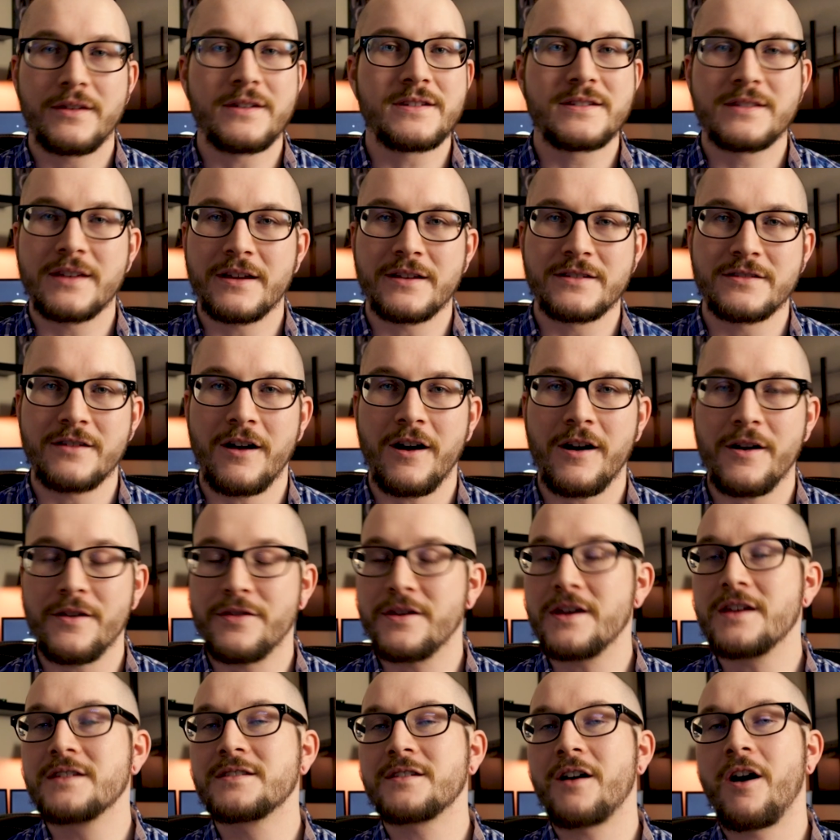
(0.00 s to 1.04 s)
these things are.
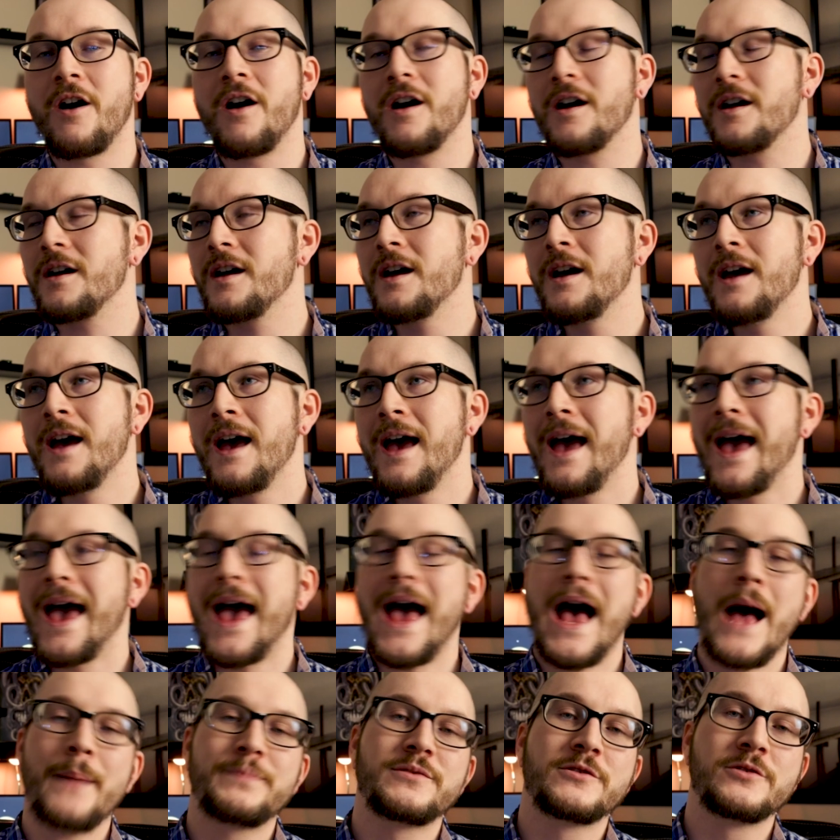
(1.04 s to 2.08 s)
These are
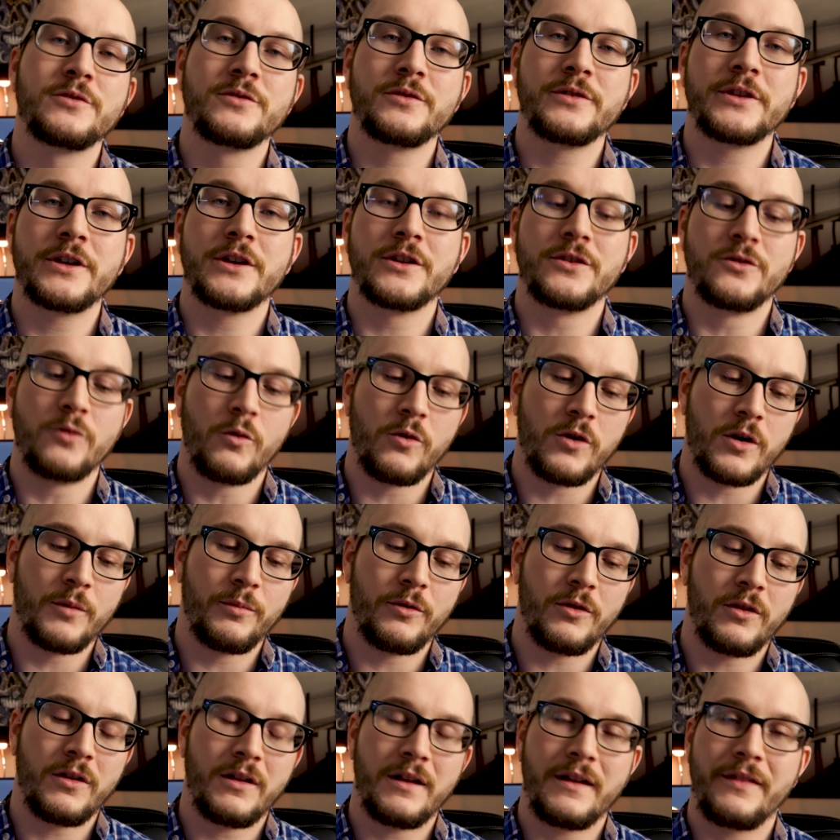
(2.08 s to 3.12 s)
absolutely
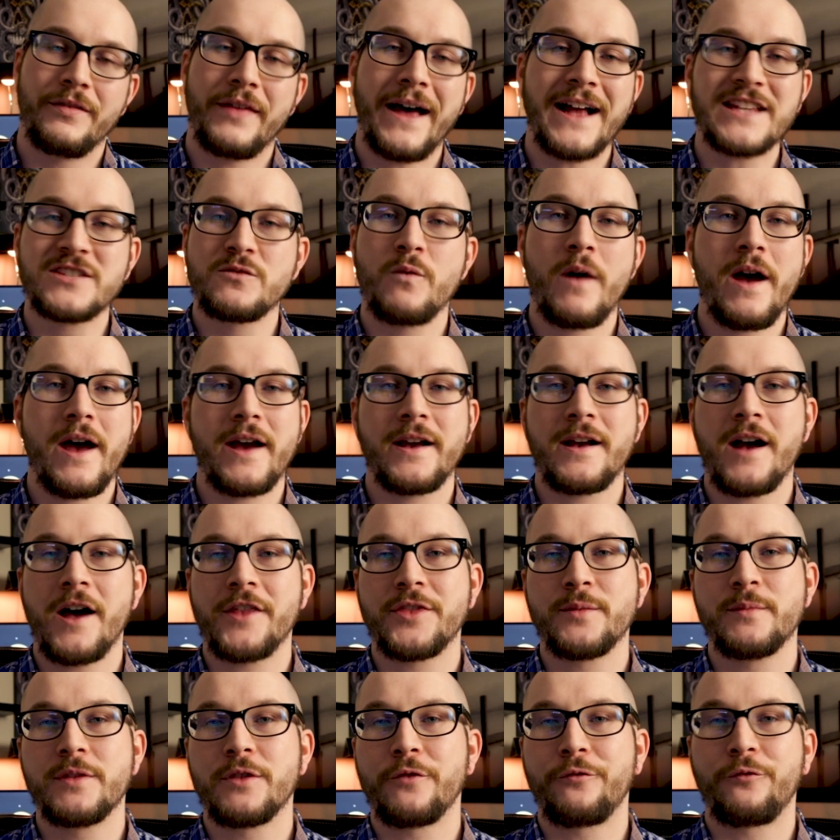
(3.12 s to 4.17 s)
adorable. That's why I
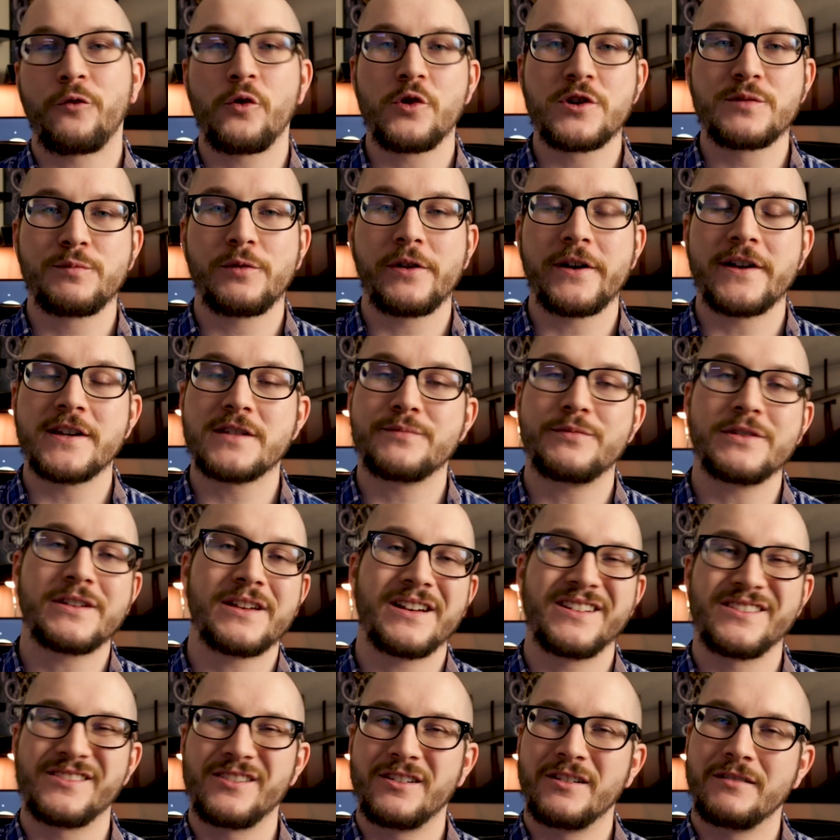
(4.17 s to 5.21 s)
got them in the first place,
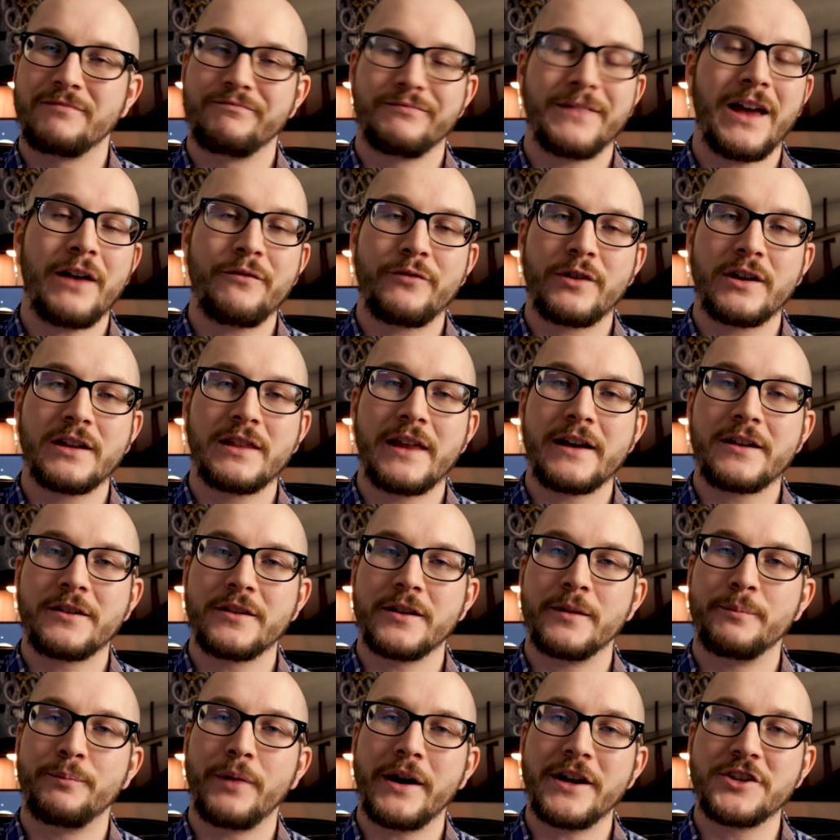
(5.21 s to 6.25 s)
because they're not very
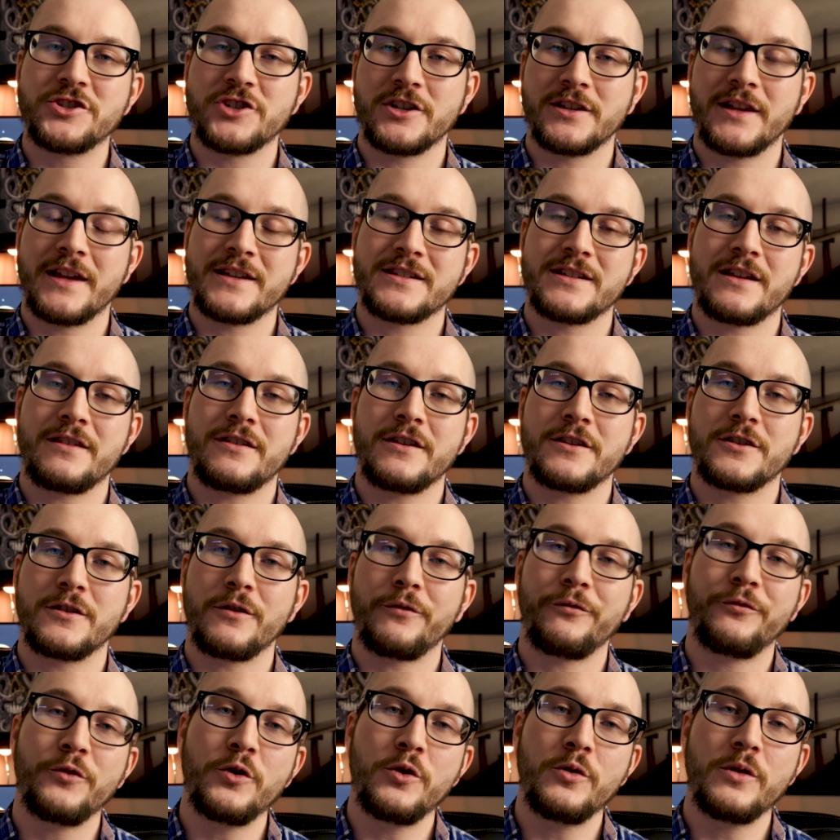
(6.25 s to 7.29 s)
likely to bite you unless they think
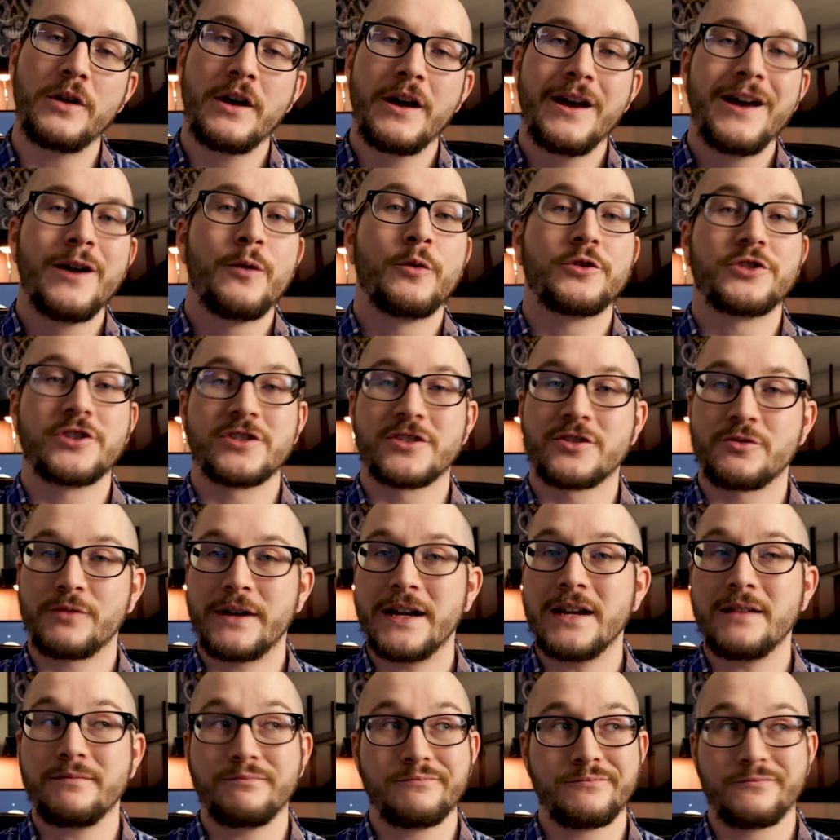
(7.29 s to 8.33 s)
you're food, which is
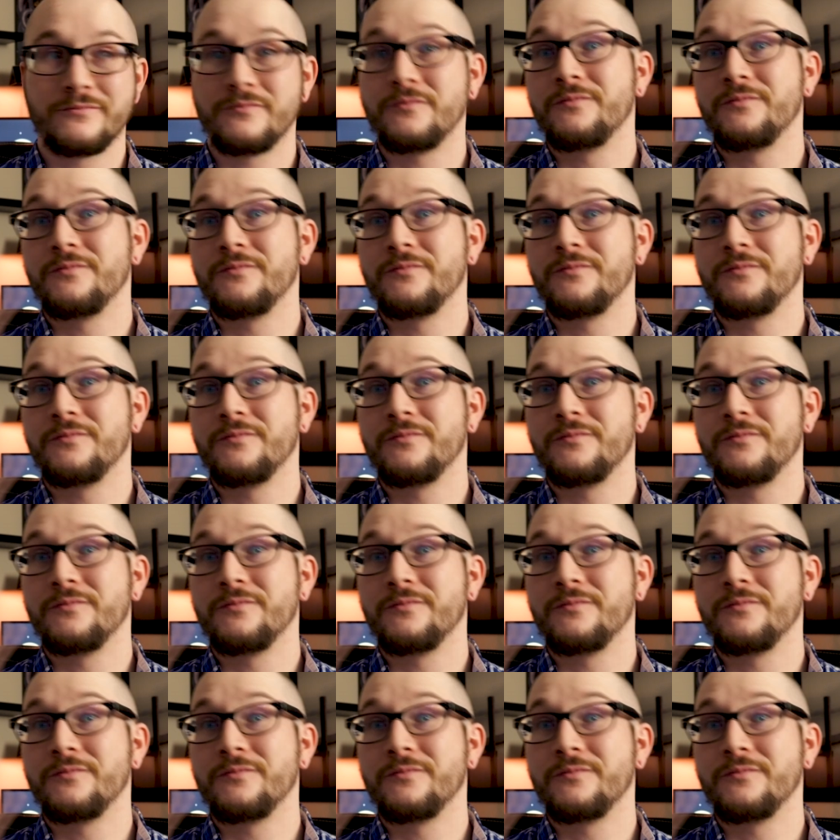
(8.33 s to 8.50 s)
great.